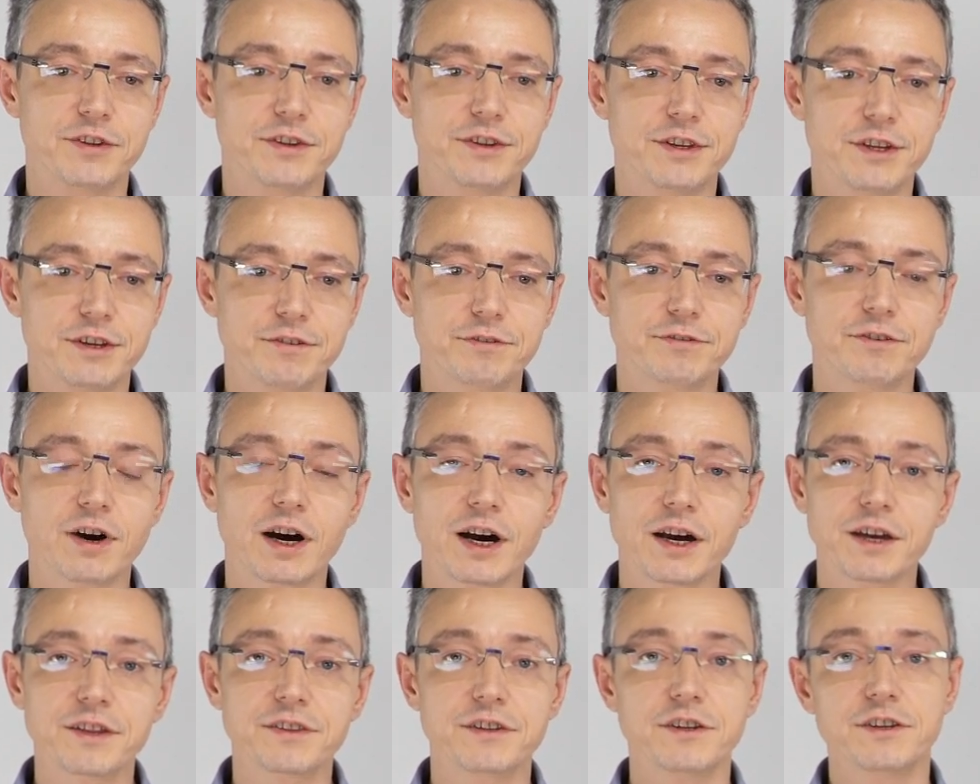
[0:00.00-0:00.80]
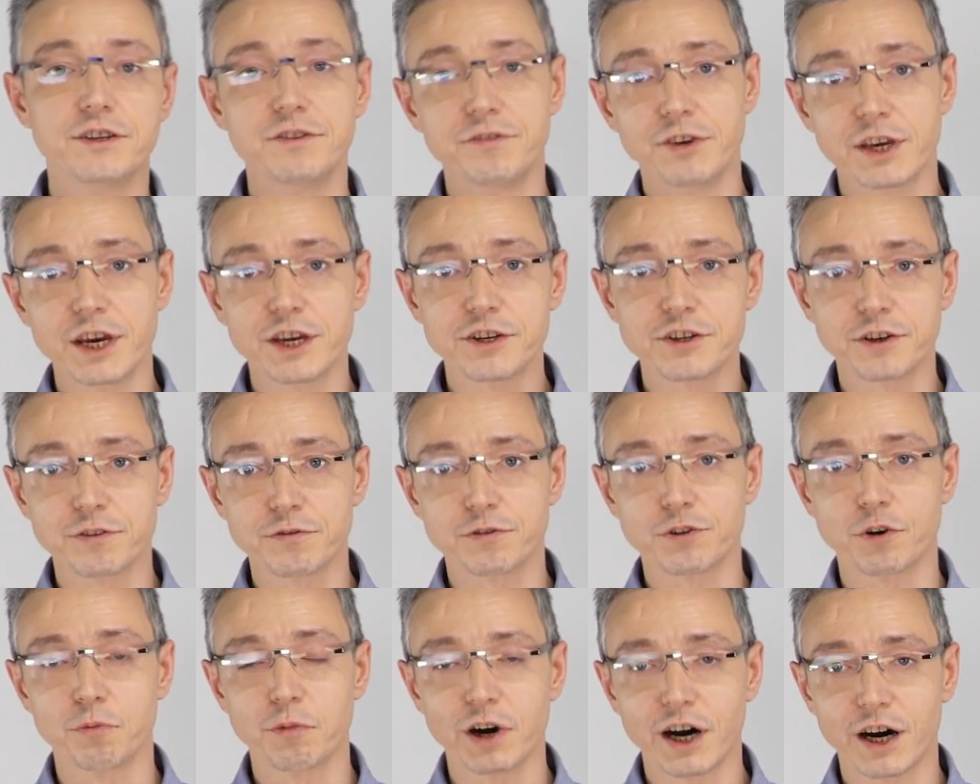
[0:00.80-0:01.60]
define the deviation
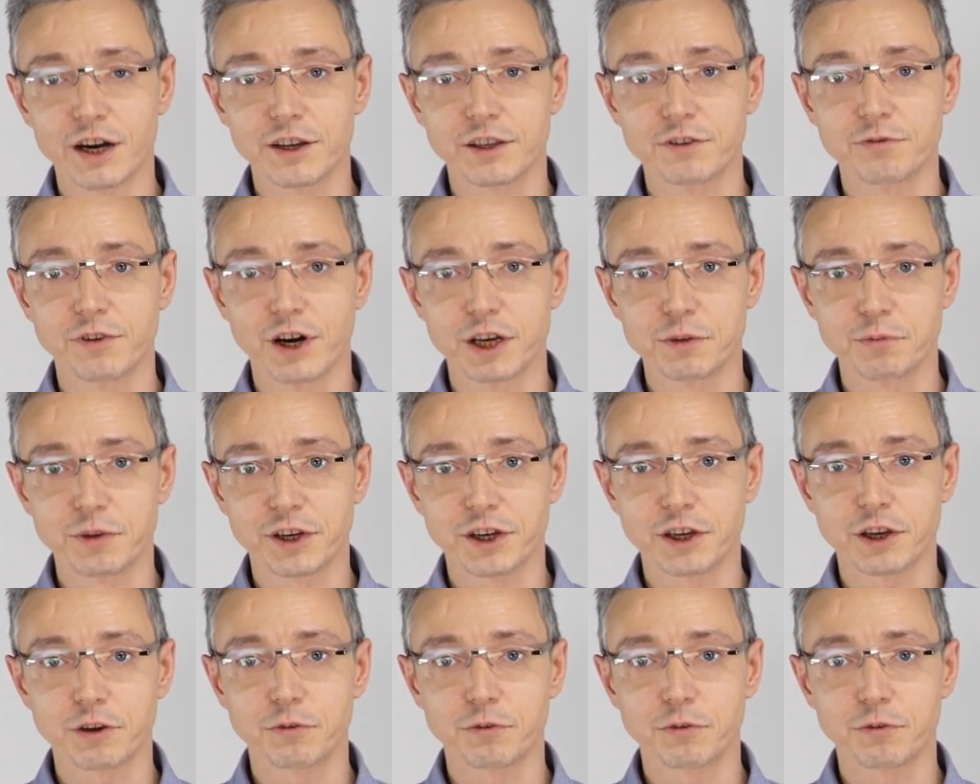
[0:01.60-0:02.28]
from Hardy-Weinberg